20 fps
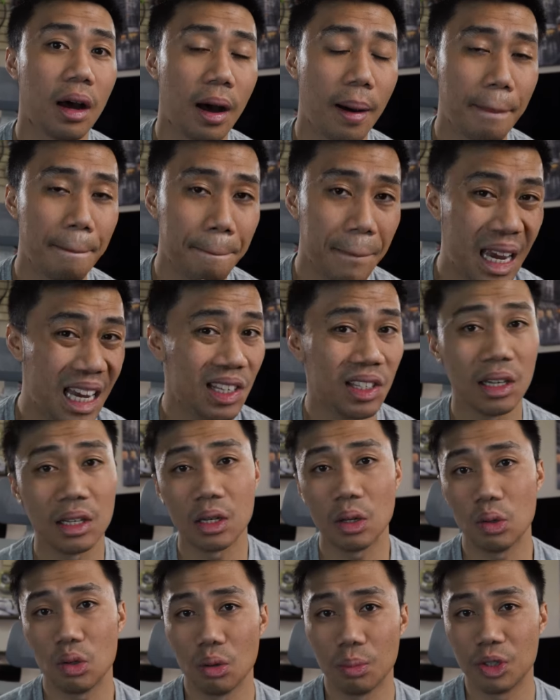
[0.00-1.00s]

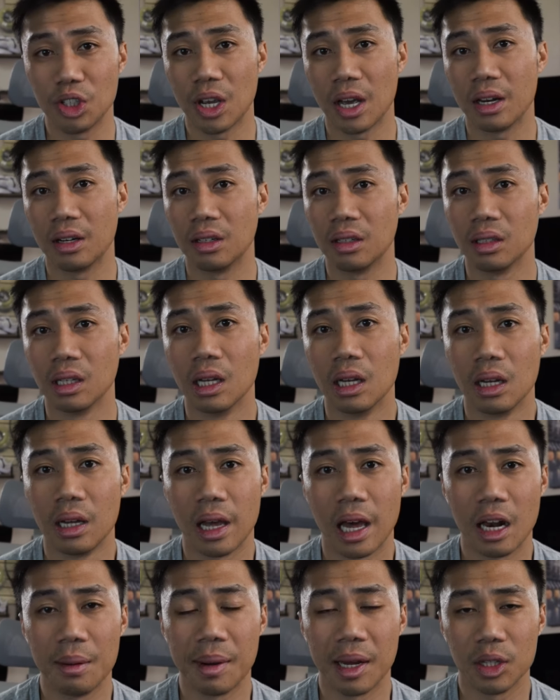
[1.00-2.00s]
amazing YouTube channel
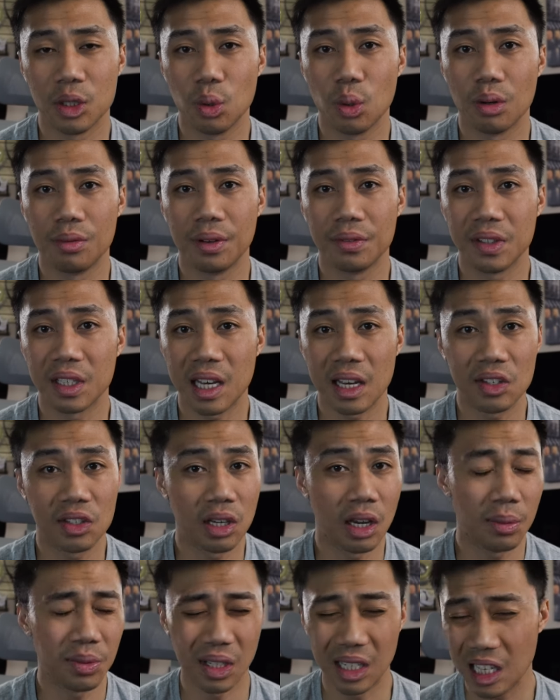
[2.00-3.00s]
at about 250K subs,